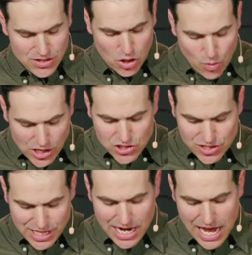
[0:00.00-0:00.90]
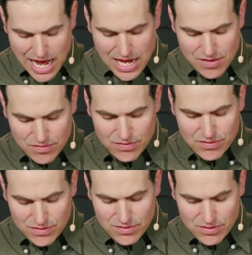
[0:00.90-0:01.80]
The question that I have
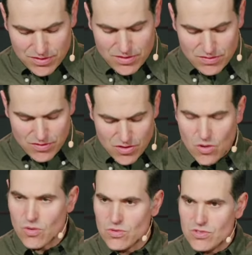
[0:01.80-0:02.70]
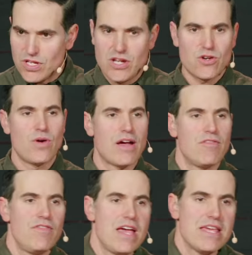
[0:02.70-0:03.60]
for those here who
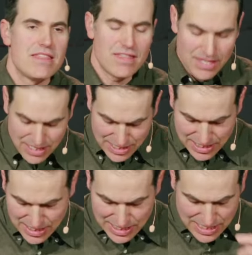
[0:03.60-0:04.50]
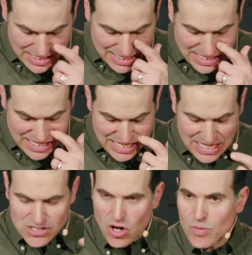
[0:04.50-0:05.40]
have faith
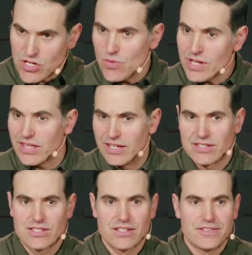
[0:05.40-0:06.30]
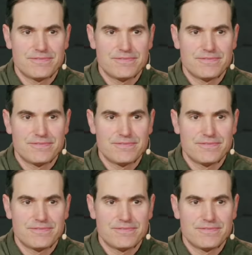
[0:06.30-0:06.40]
is are we doing this?